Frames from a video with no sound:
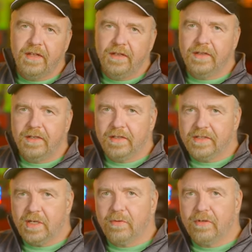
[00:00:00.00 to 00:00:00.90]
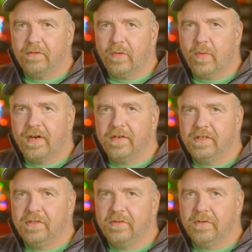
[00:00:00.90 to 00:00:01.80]
the assembler requires
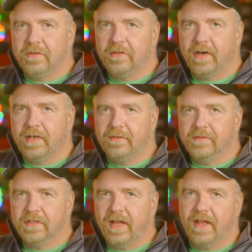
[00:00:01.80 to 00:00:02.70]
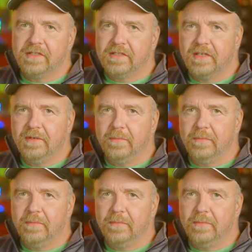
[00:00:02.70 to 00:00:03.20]
that you do your directives in ASCII,